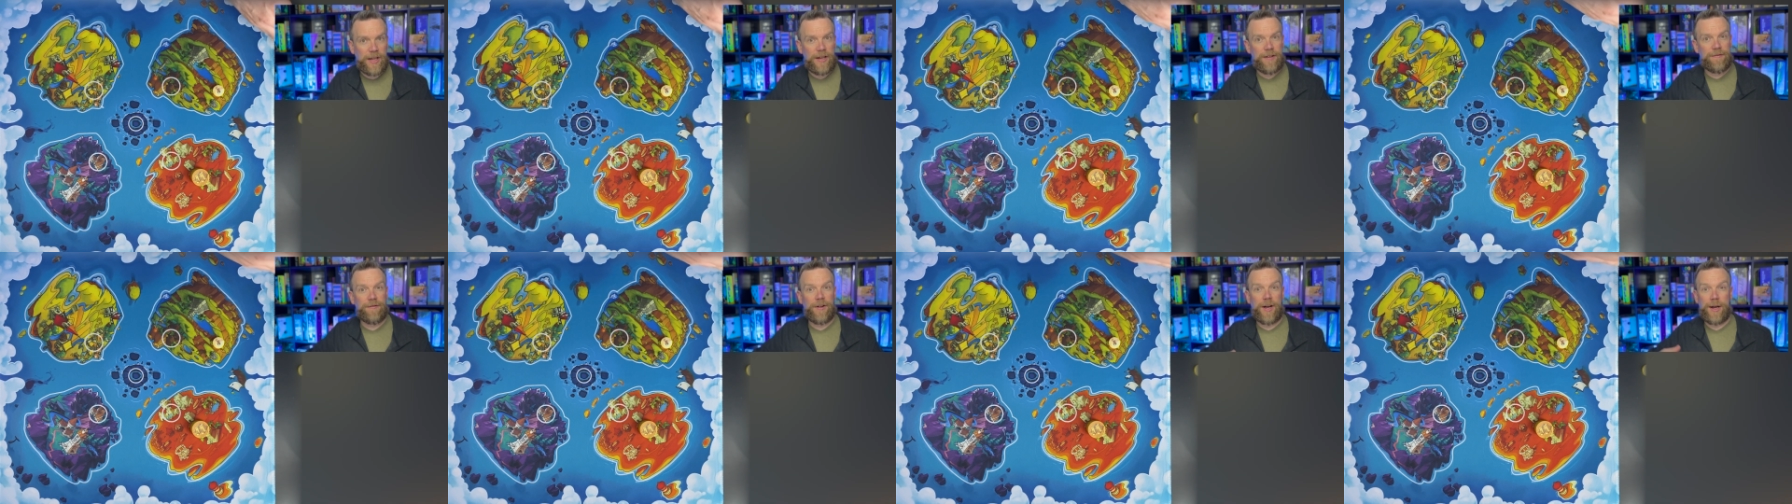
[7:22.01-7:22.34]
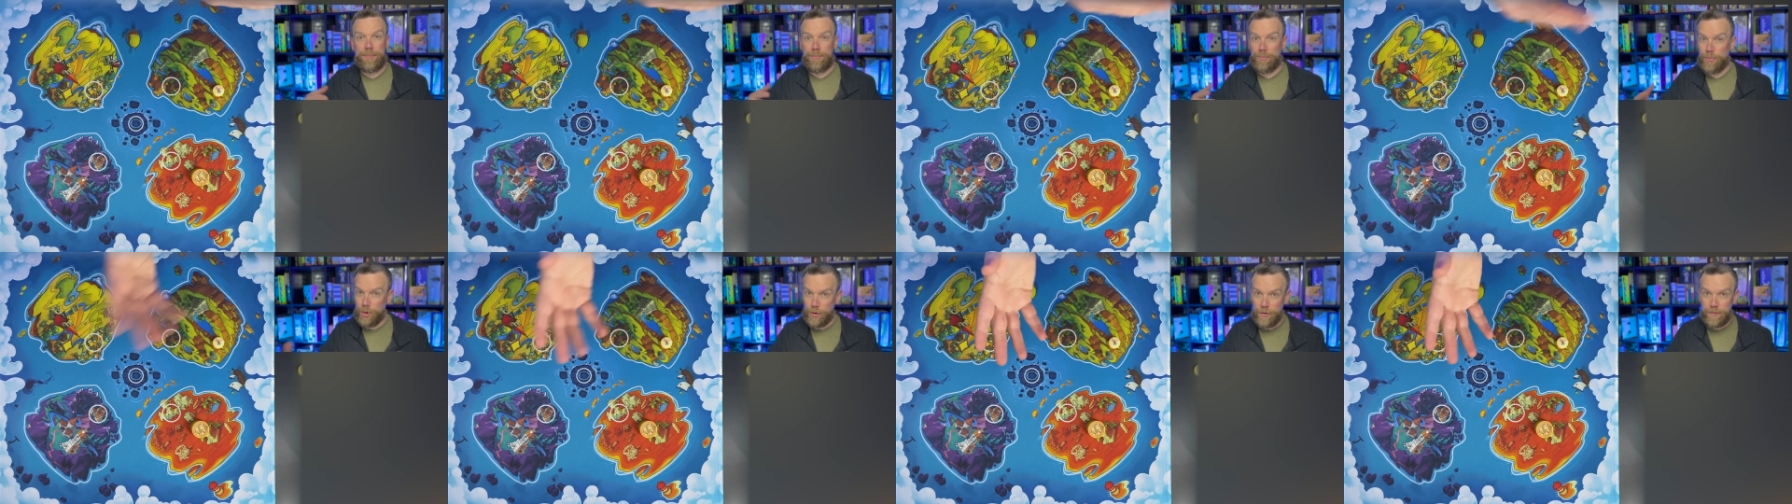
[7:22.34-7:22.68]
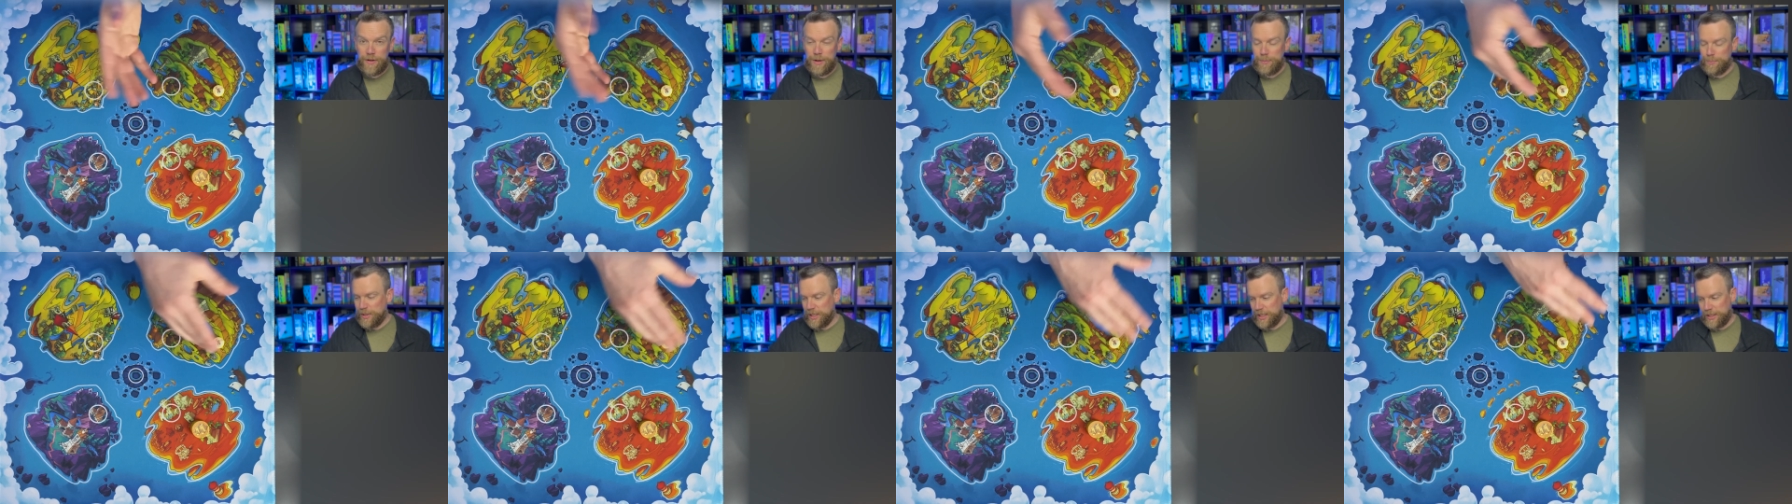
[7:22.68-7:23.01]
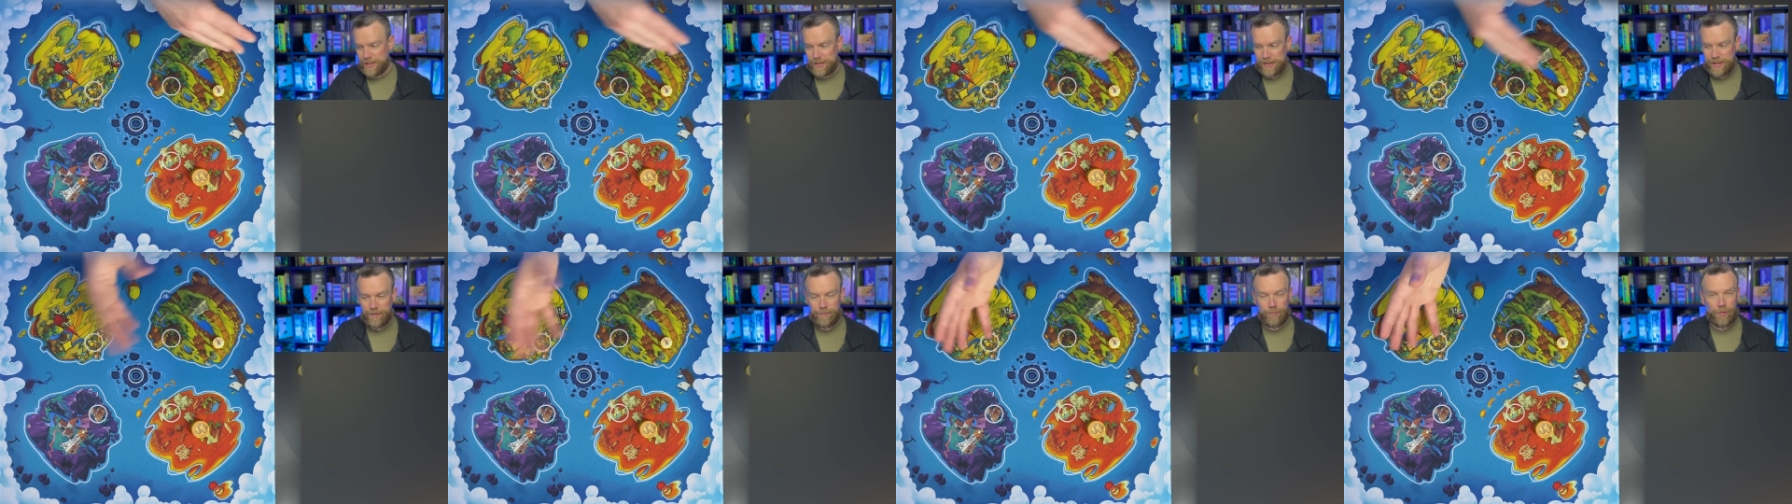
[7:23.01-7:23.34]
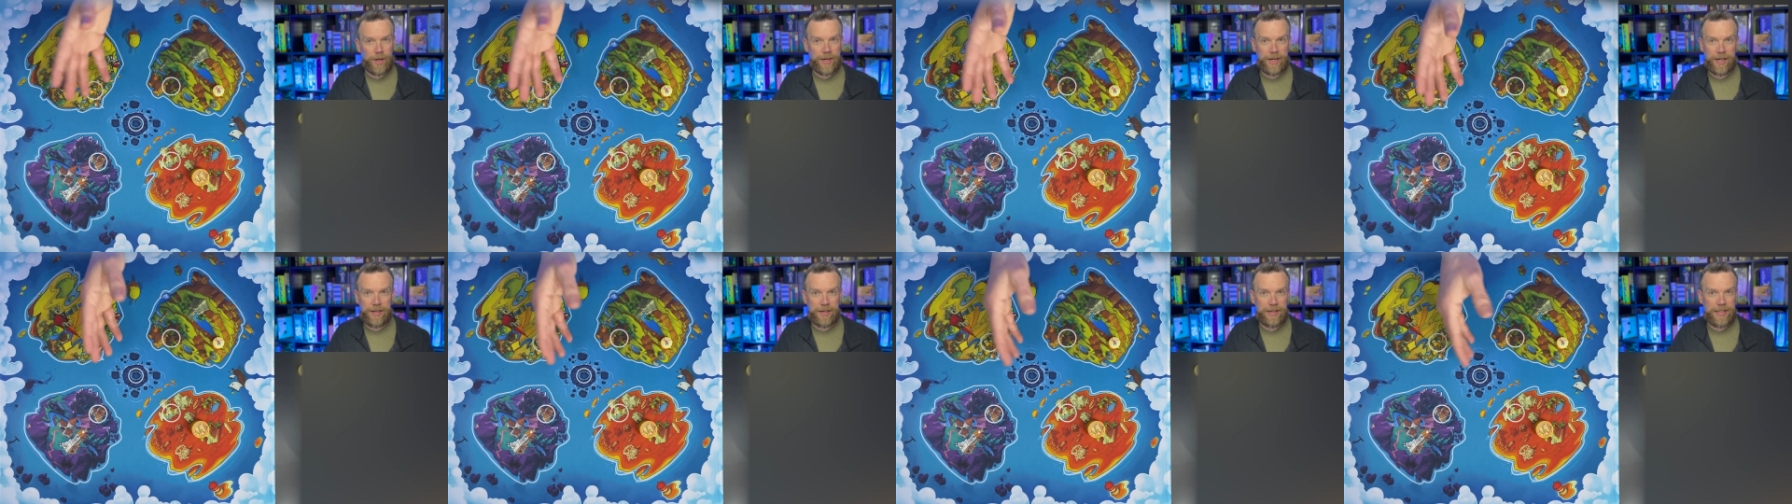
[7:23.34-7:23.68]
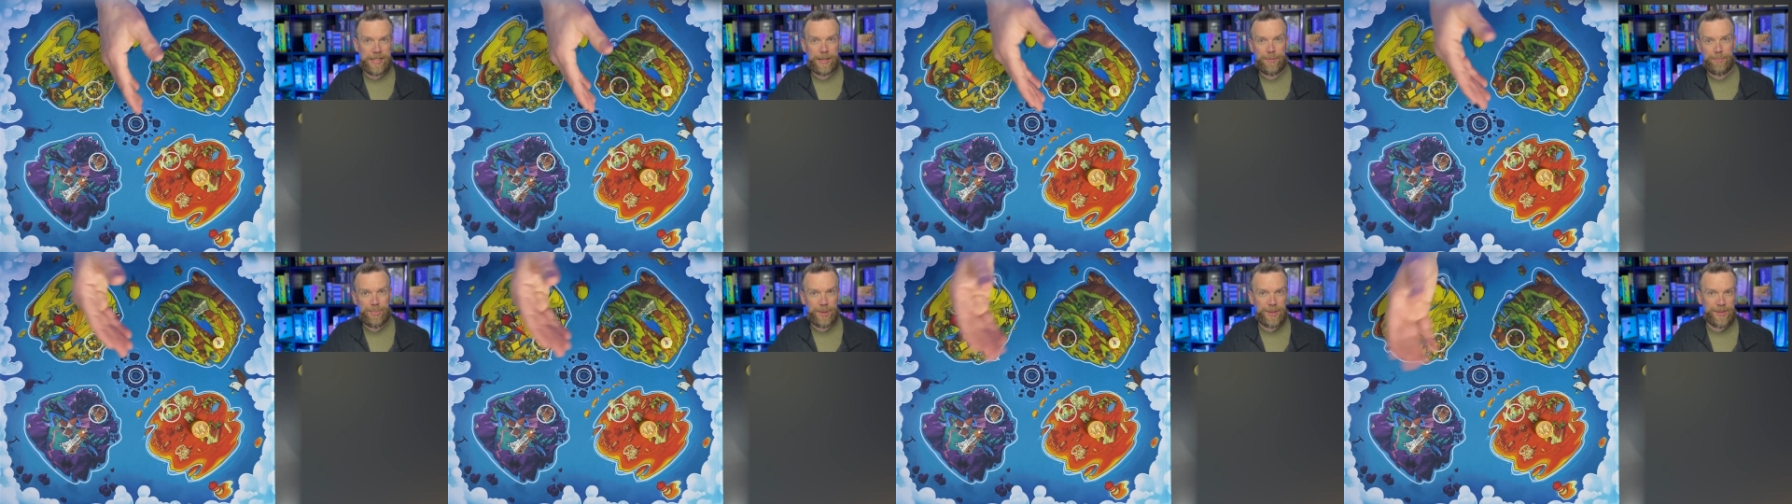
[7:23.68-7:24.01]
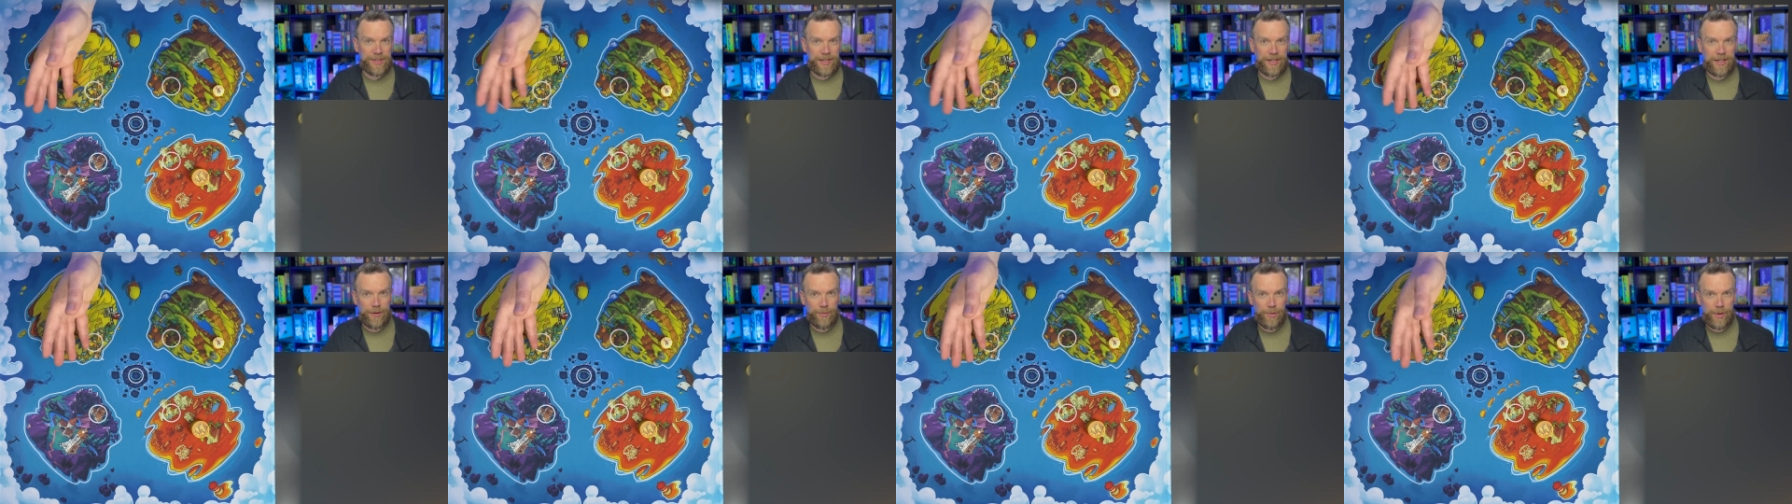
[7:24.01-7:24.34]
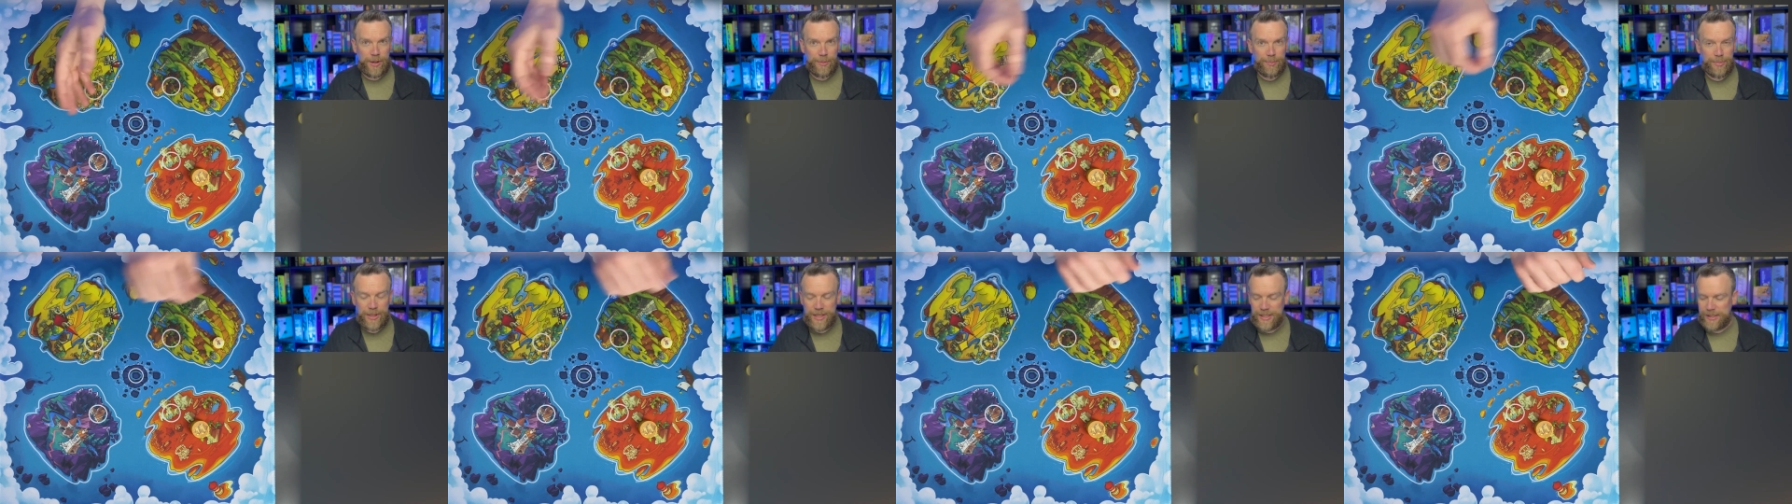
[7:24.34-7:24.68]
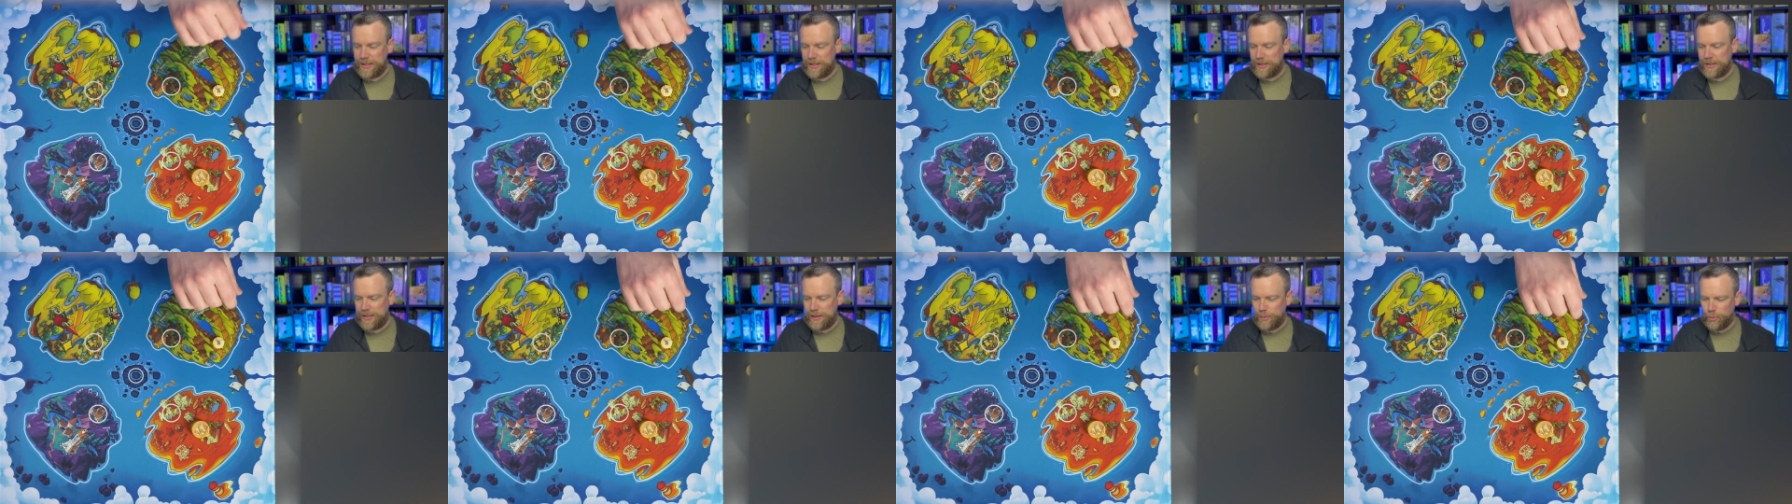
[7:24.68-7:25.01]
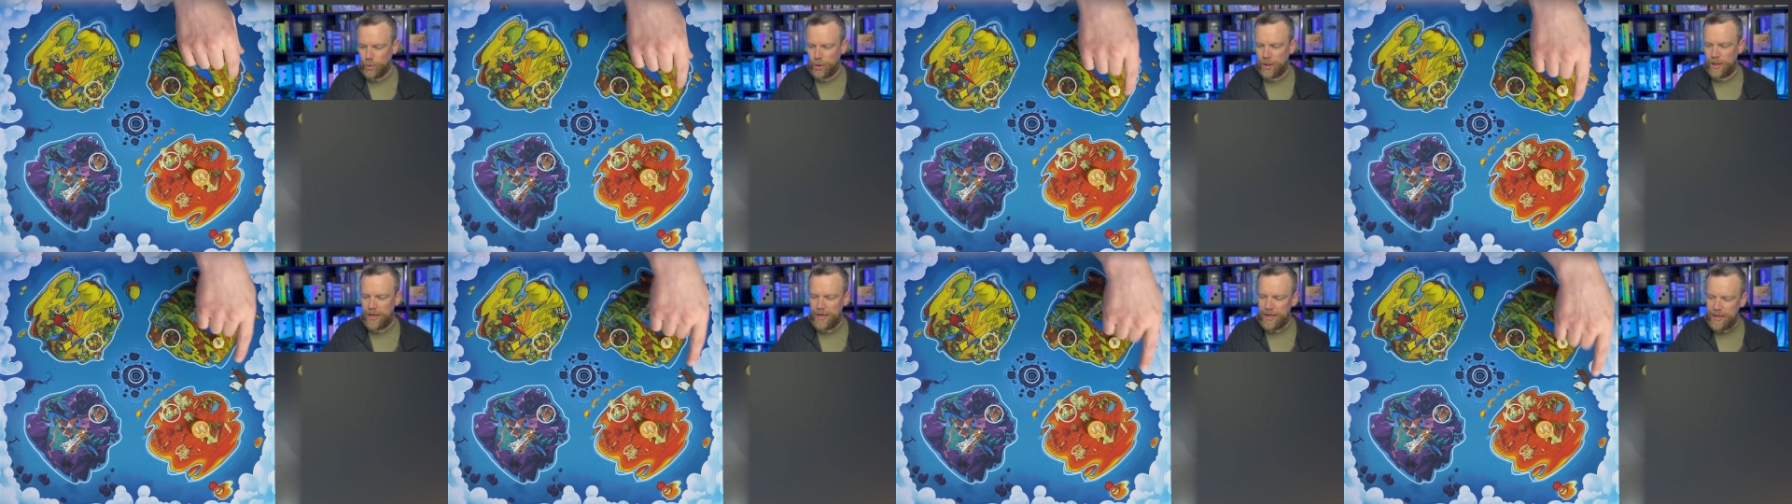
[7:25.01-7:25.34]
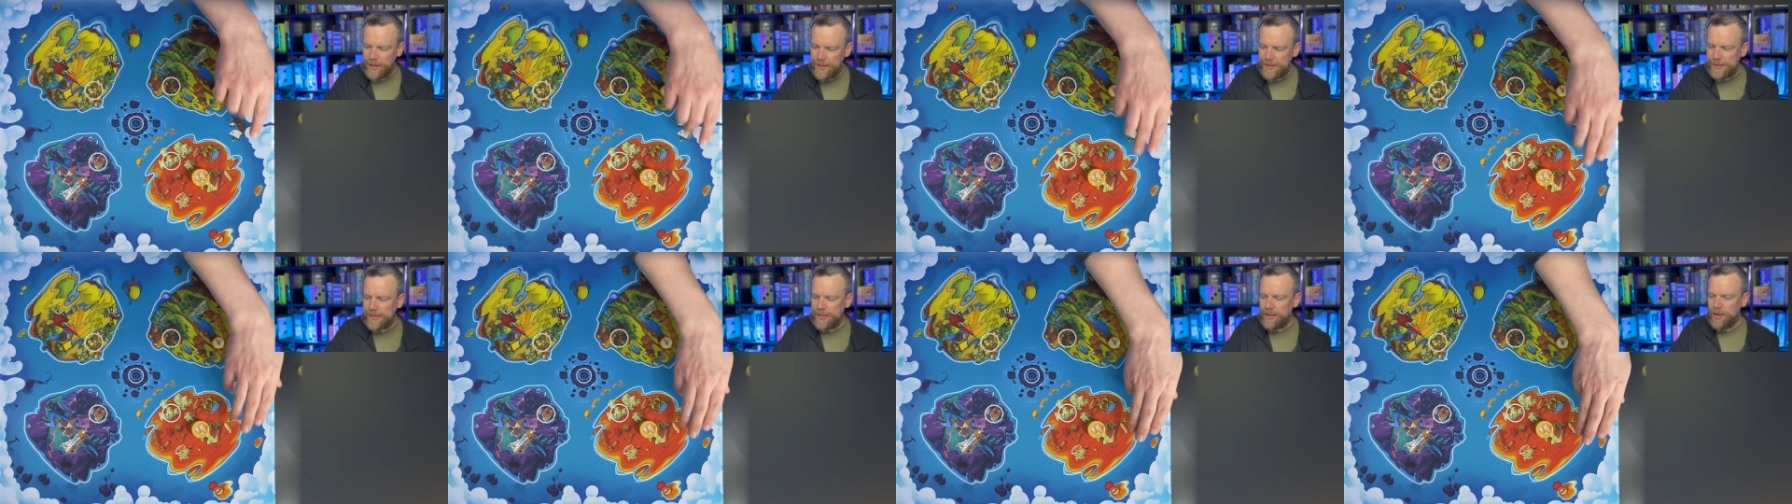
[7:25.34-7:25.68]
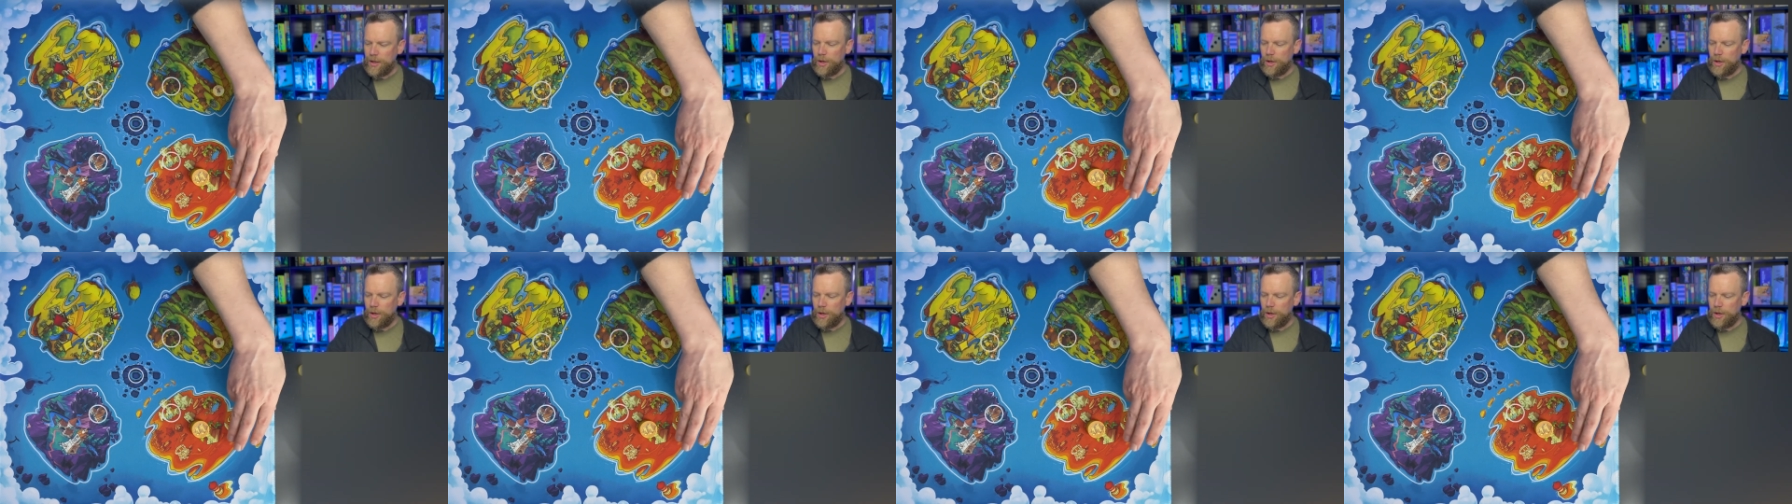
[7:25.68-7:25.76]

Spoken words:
if I move it because I've run out of temples and I want to place it somewhere else,